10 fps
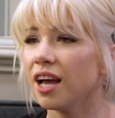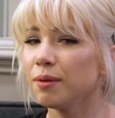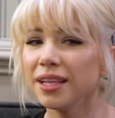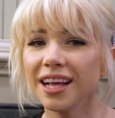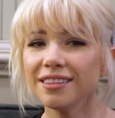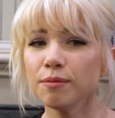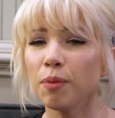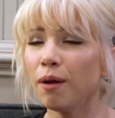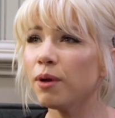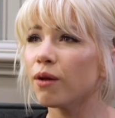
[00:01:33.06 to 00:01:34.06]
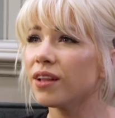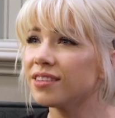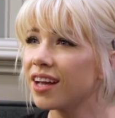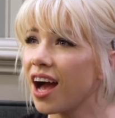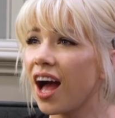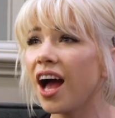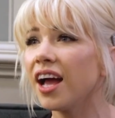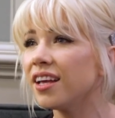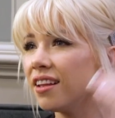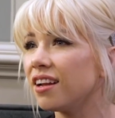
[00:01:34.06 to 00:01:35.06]
I mean, that's a bum out. That's like a
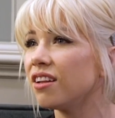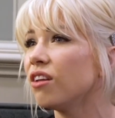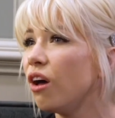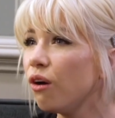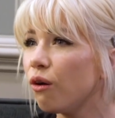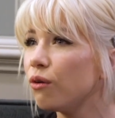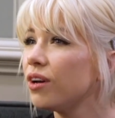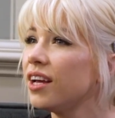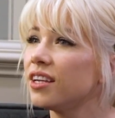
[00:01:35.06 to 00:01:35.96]
high and then a low.